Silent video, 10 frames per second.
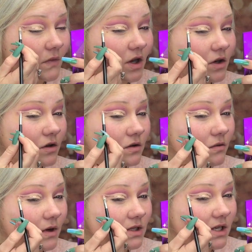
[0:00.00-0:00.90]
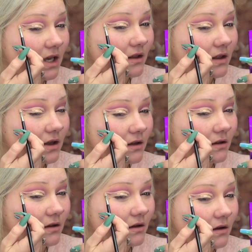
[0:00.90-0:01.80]
Then you just want to take
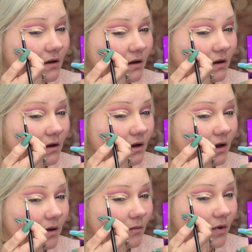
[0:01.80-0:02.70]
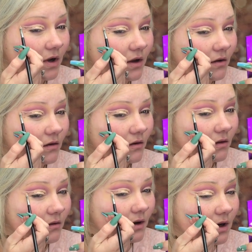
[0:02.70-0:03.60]
this and bring it all
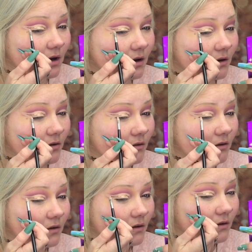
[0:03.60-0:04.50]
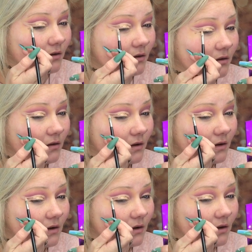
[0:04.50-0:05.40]
the way down
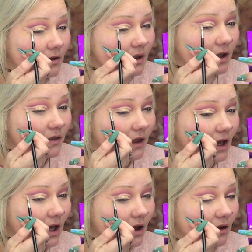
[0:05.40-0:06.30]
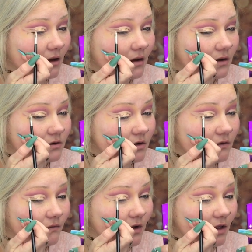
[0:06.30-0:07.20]
like that and just
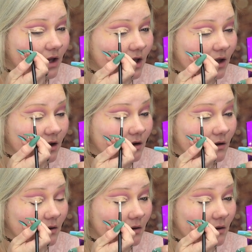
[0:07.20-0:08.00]
fill it in.